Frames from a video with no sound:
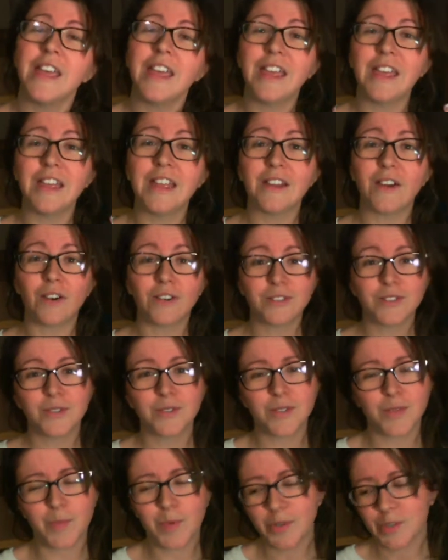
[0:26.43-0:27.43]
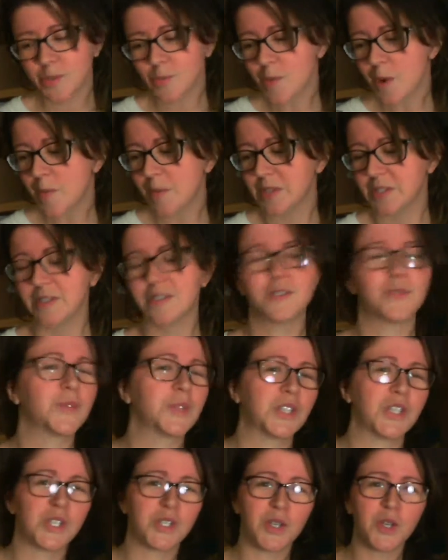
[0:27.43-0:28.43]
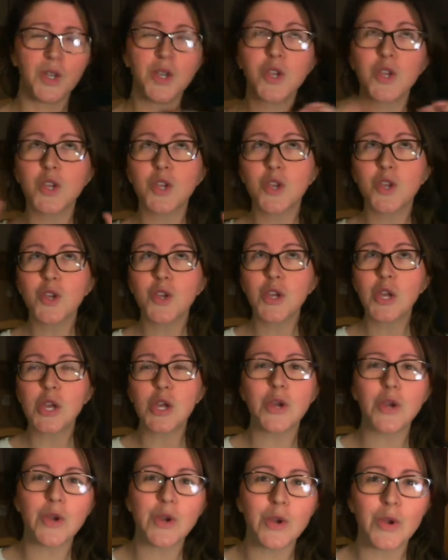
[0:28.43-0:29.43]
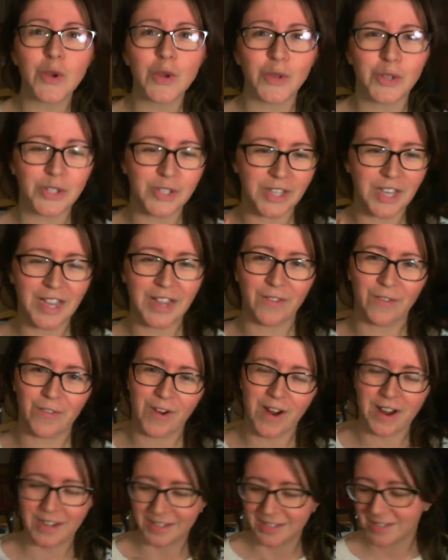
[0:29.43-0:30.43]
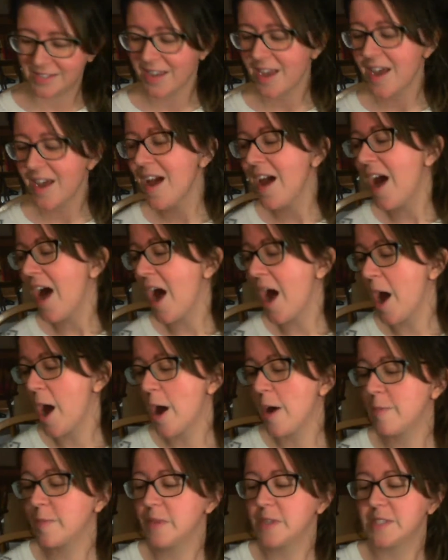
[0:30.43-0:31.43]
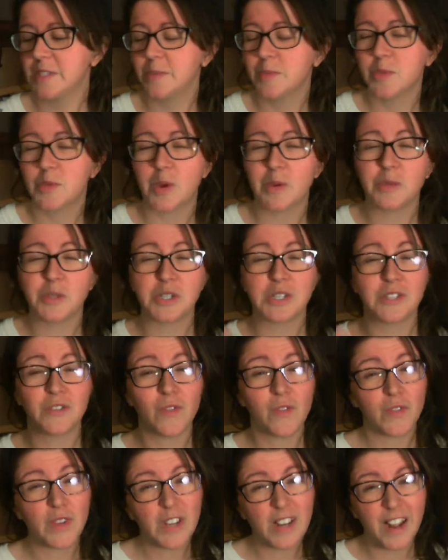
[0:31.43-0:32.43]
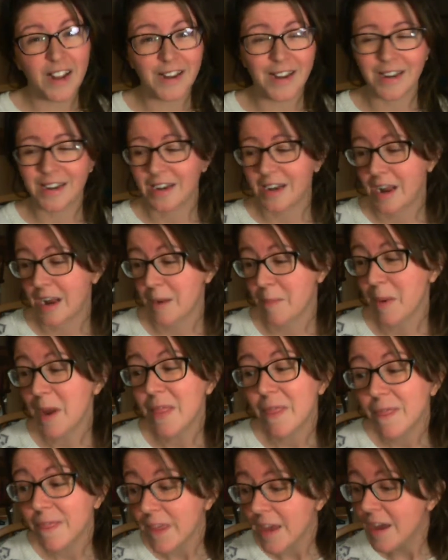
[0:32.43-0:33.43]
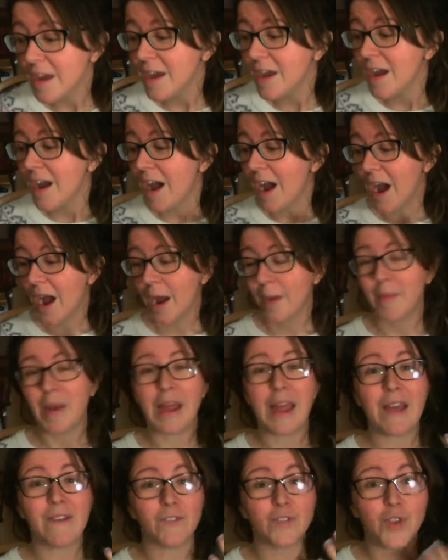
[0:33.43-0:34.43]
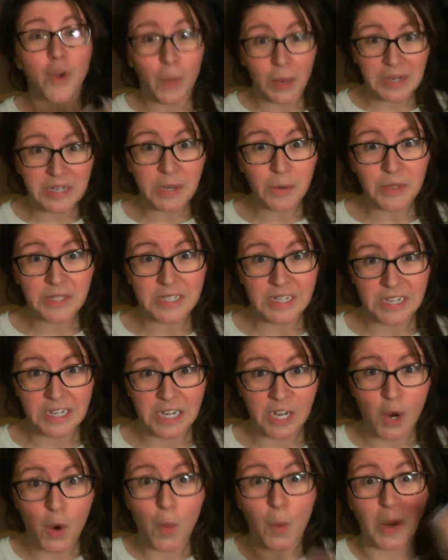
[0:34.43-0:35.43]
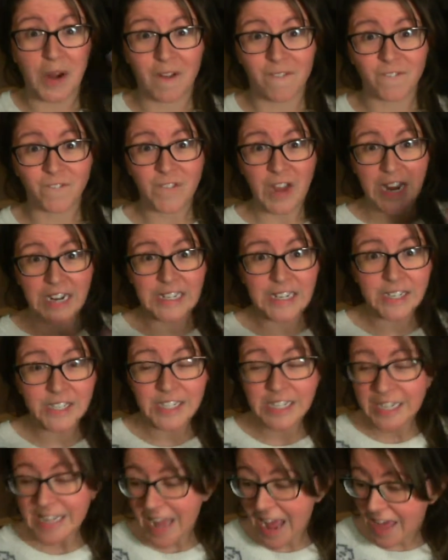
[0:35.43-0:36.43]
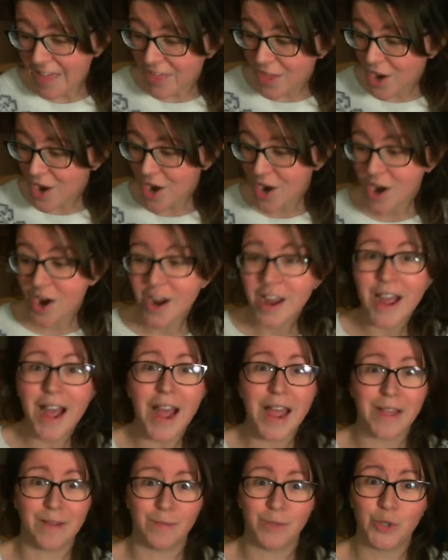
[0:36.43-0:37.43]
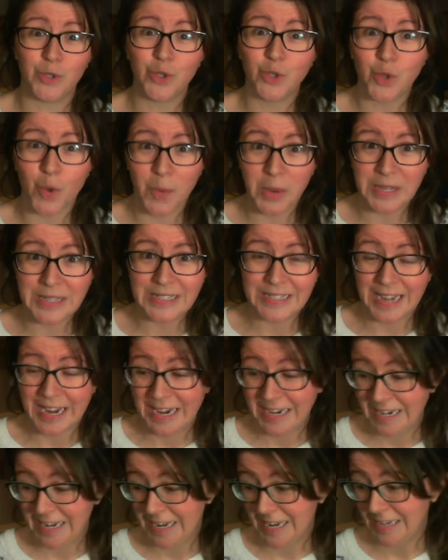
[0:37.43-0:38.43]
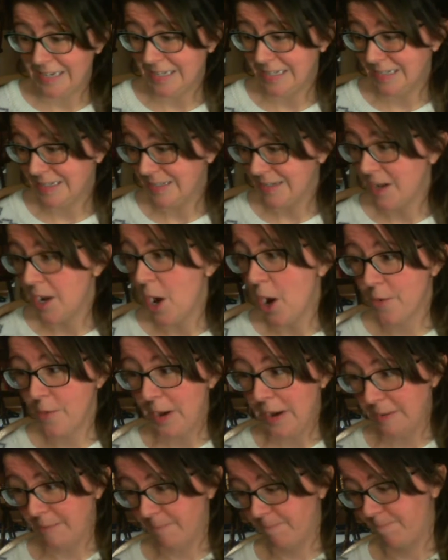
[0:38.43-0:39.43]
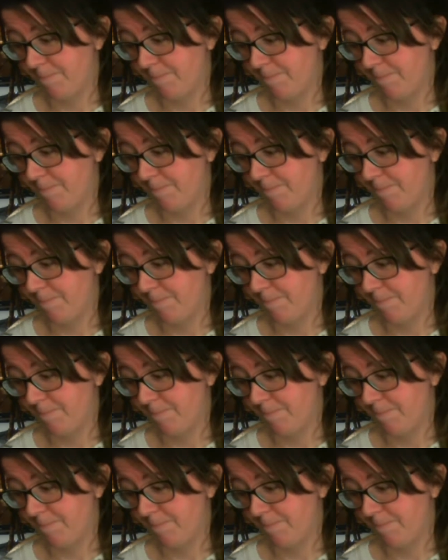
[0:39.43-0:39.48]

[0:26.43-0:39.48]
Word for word: It also supports small business, which is a huge thing for us. Um, the subscription is $59.99 a month. Um, I have no idea what's in here. We're going to find out together. I am so excited. All right.